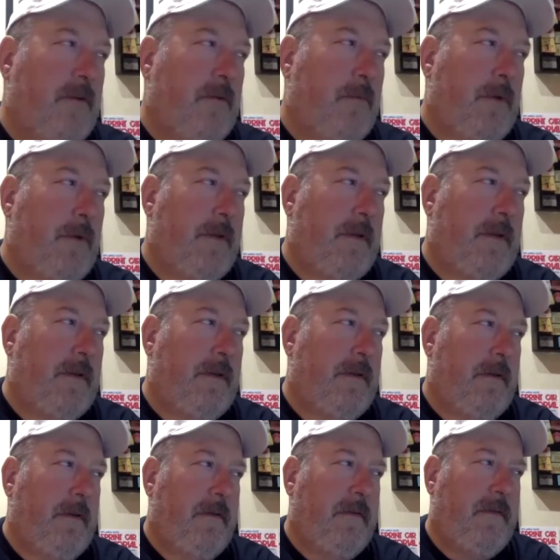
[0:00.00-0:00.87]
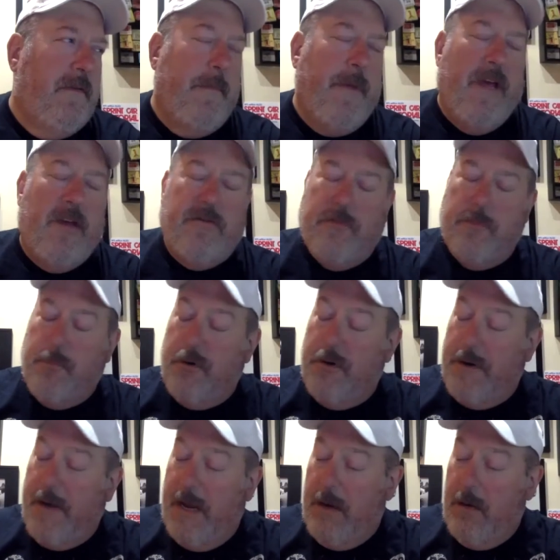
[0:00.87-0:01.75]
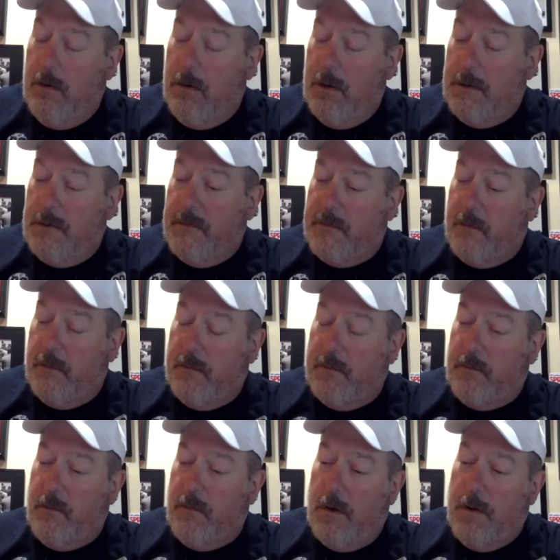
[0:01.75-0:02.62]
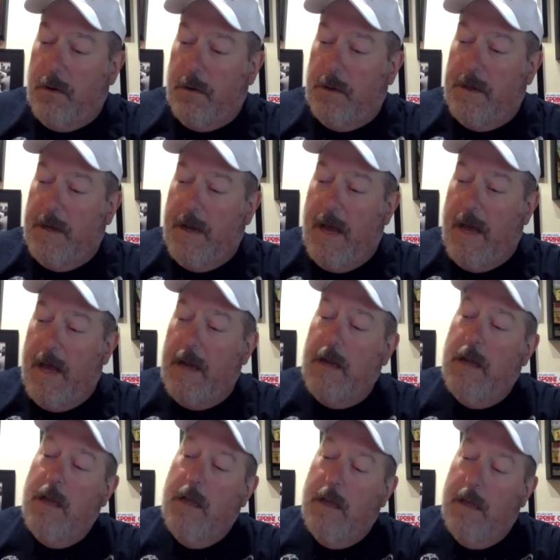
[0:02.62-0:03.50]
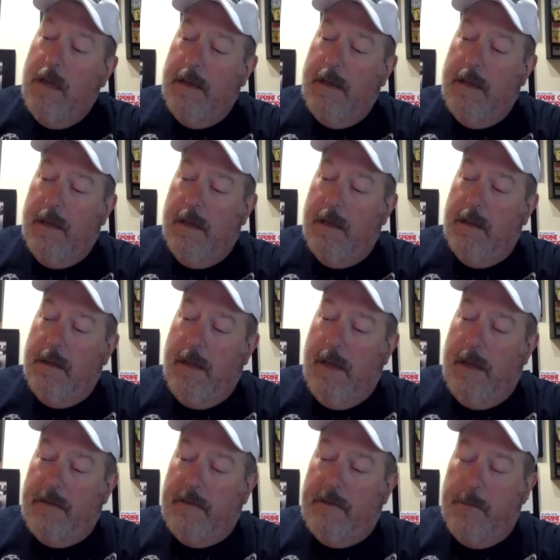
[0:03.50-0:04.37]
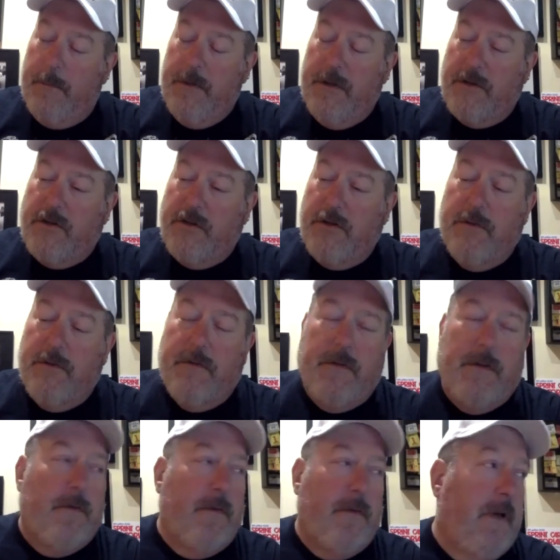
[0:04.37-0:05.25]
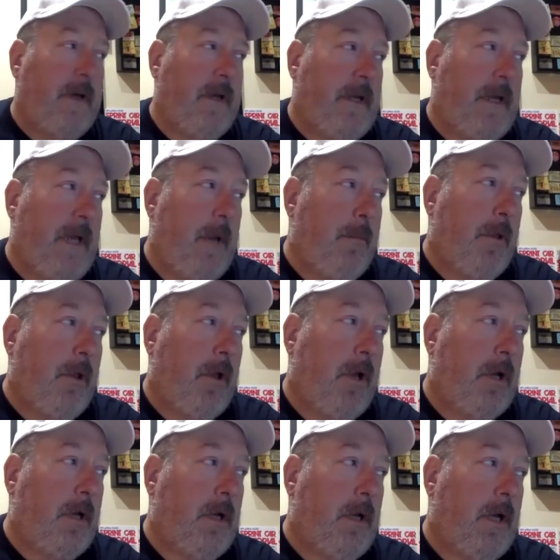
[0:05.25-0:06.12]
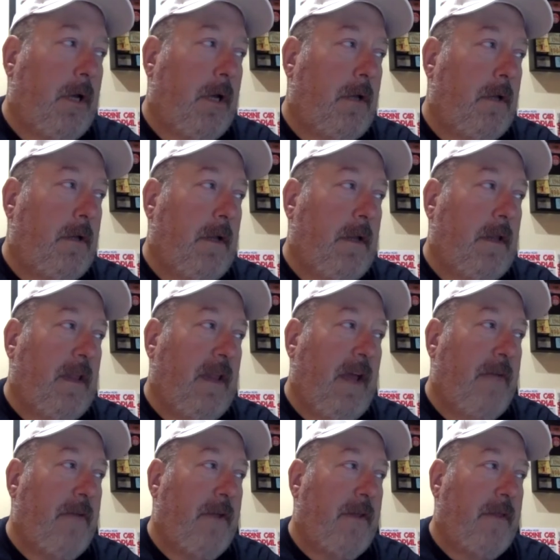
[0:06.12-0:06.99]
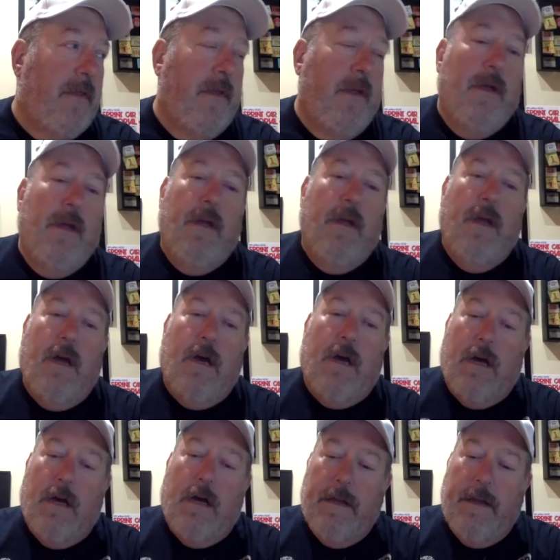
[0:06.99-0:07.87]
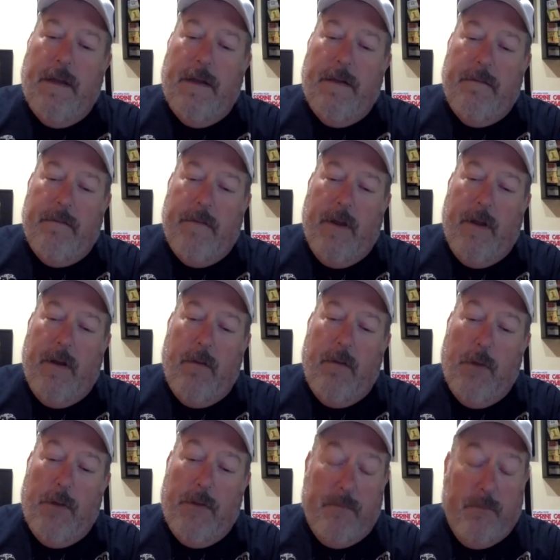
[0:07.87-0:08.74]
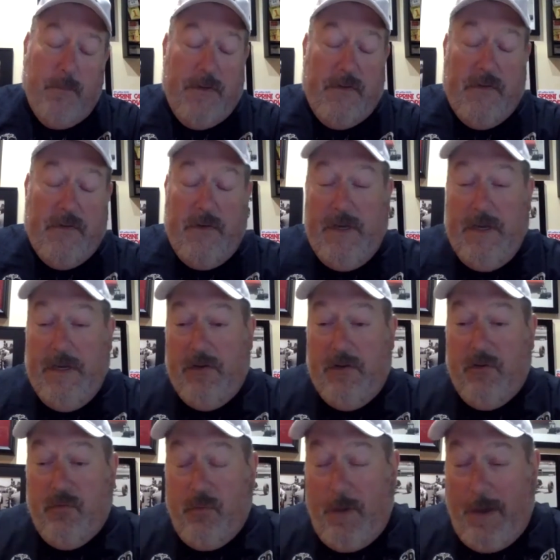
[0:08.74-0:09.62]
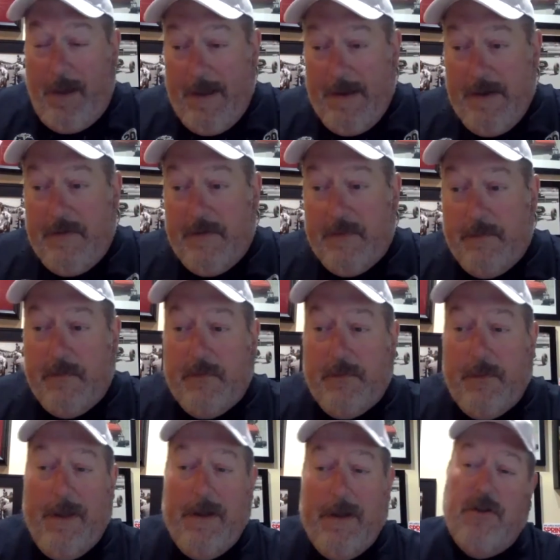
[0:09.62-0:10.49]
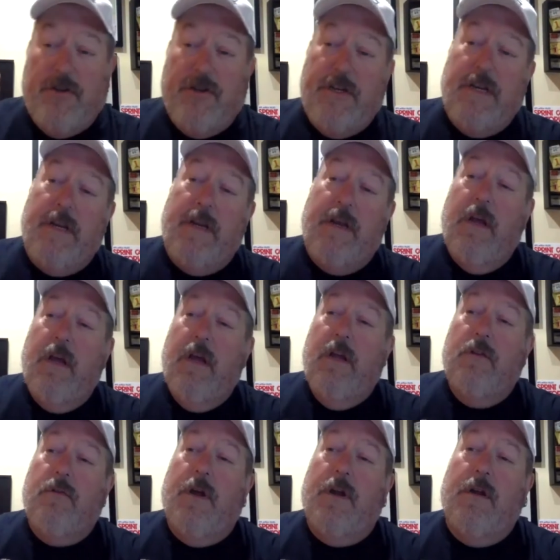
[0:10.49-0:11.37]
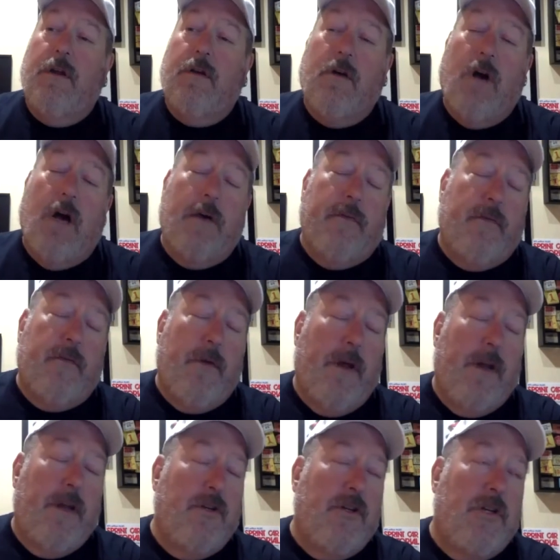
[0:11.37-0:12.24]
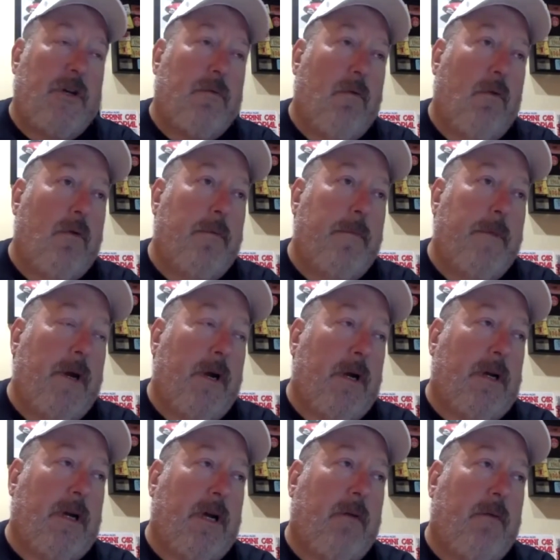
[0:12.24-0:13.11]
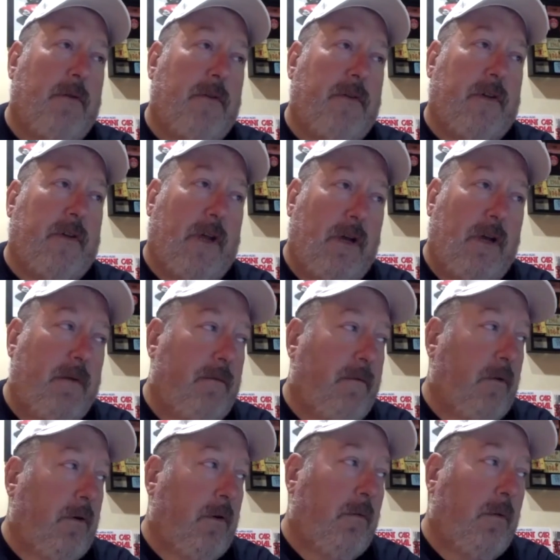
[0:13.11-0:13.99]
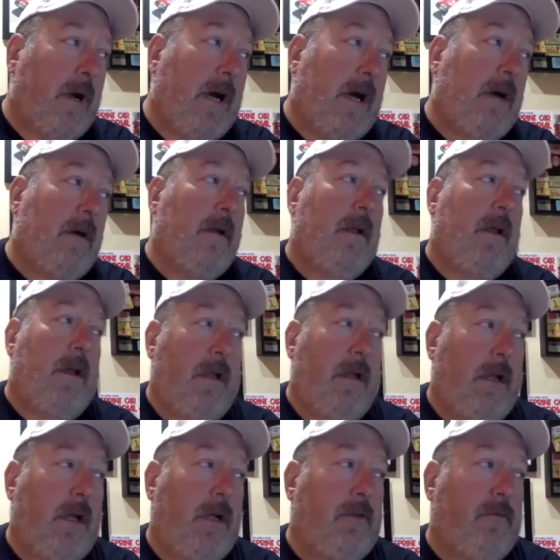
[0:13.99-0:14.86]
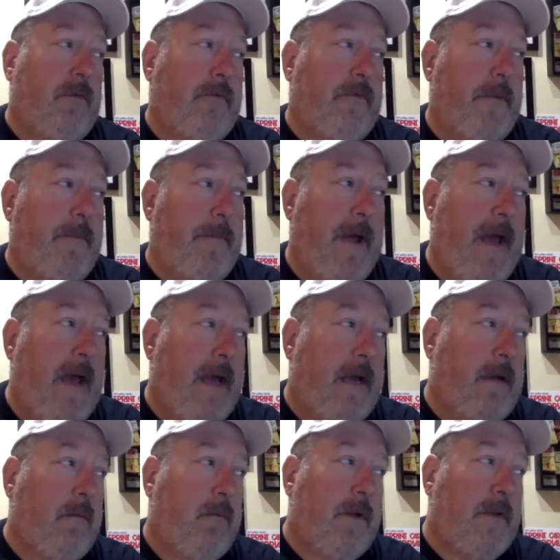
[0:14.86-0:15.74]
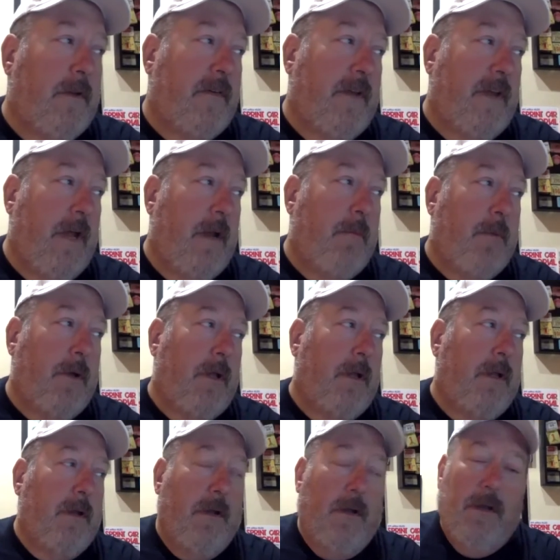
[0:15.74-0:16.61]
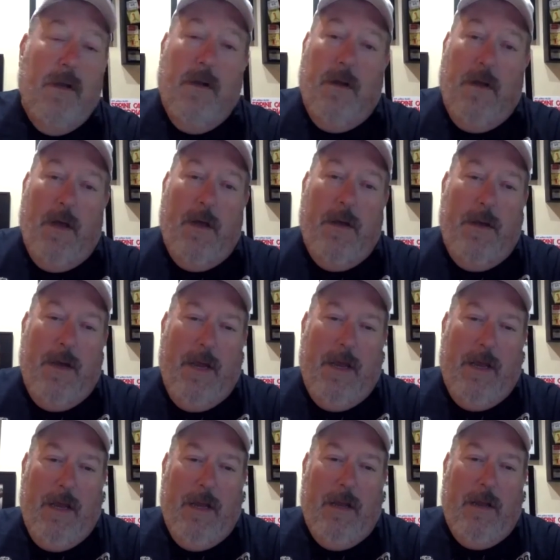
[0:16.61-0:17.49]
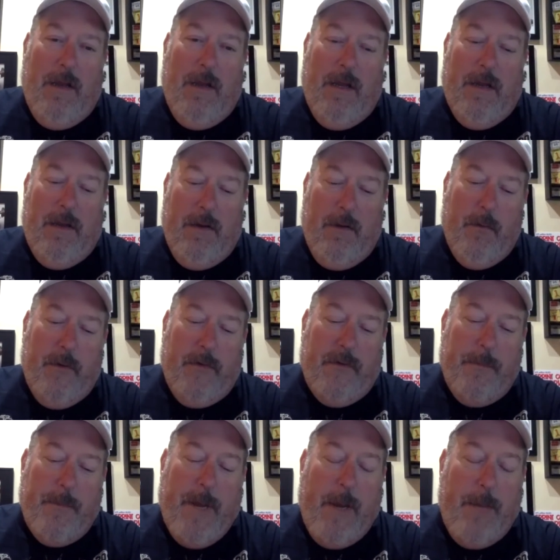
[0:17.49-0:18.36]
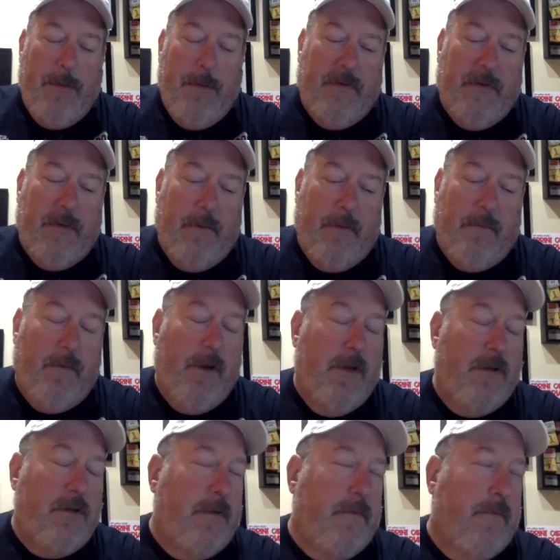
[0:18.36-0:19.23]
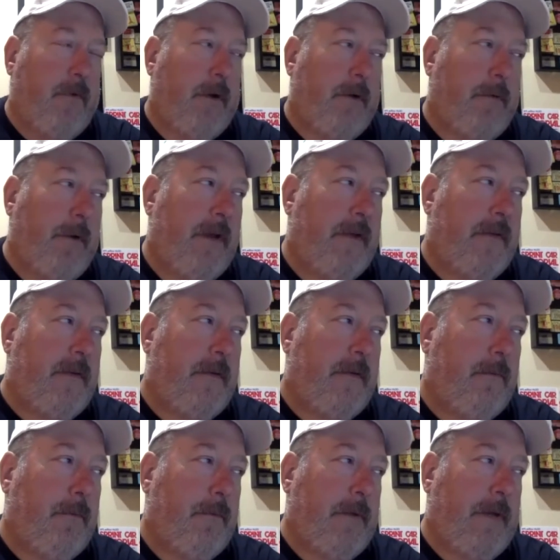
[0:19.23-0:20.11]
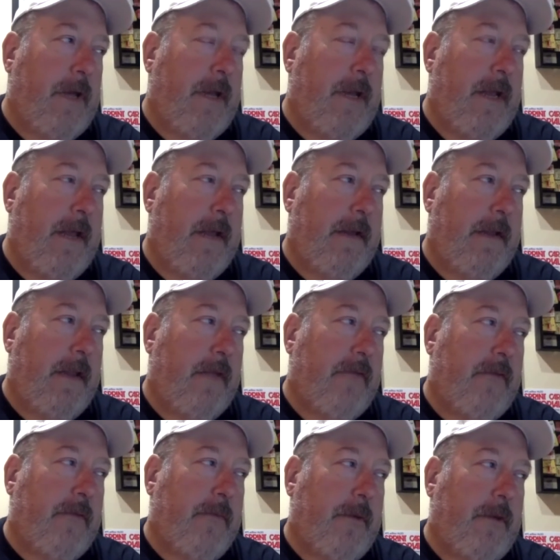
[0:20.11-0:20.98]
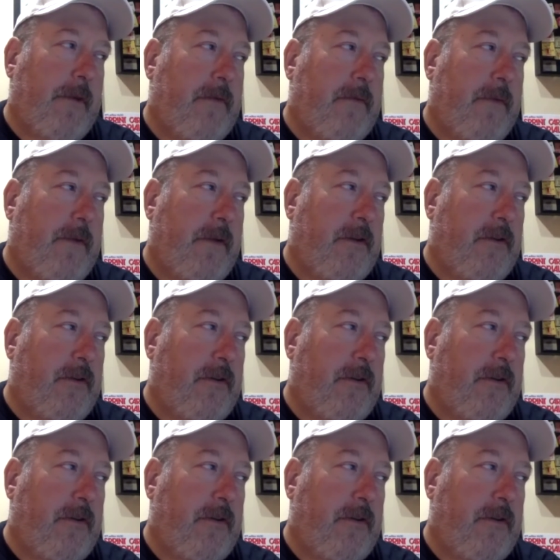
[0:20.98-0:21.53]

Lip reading: with Sebastian Bourdais, who looked so strong early on, had some issues and came along 11th. And with he tried some strategy, tried to go off strategy. Road America was looking good for a while, drifted back once again, but it was a baby step for AJ Foyt Racing, getting that 11th place finish,